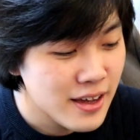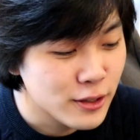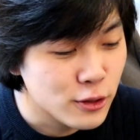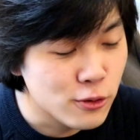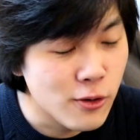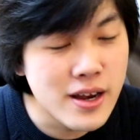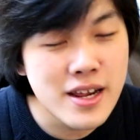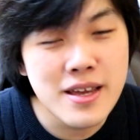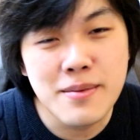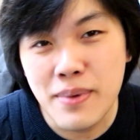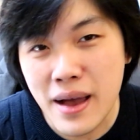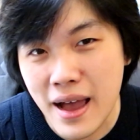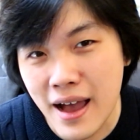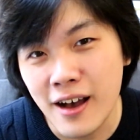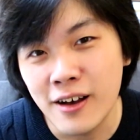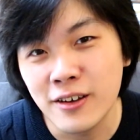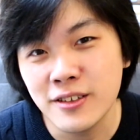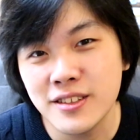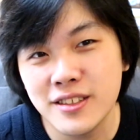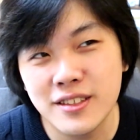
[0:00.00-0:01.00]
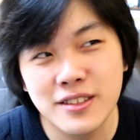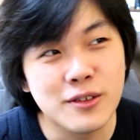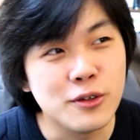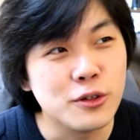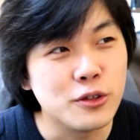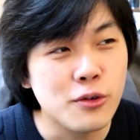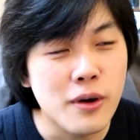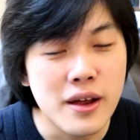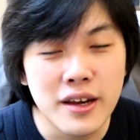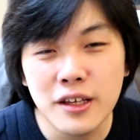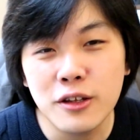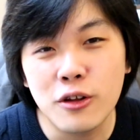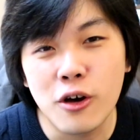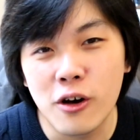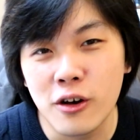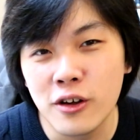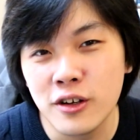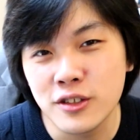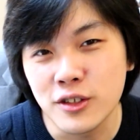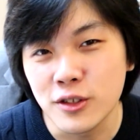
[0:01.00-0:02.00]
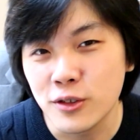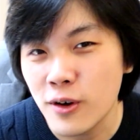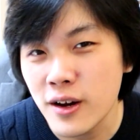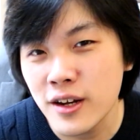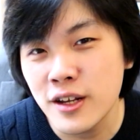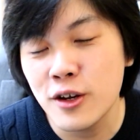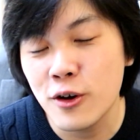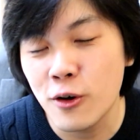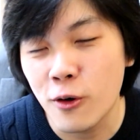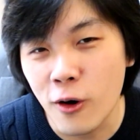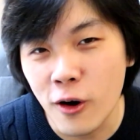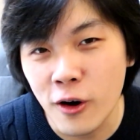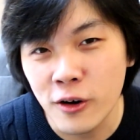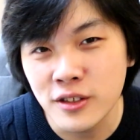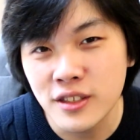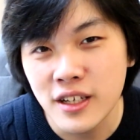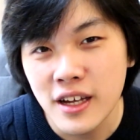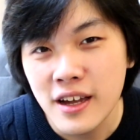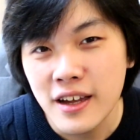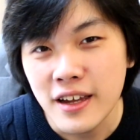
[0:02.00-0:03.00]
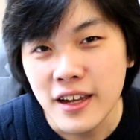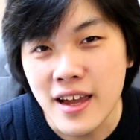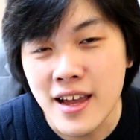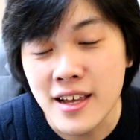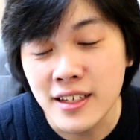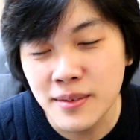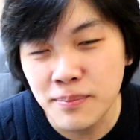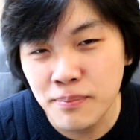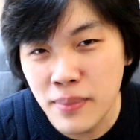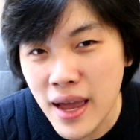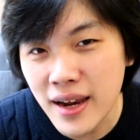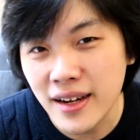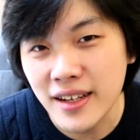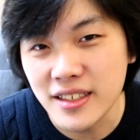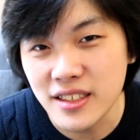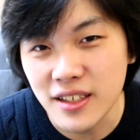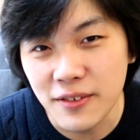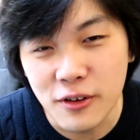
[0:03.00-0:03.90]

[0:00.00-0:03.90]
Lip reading: £20 or $20 or 20 euros is pennies.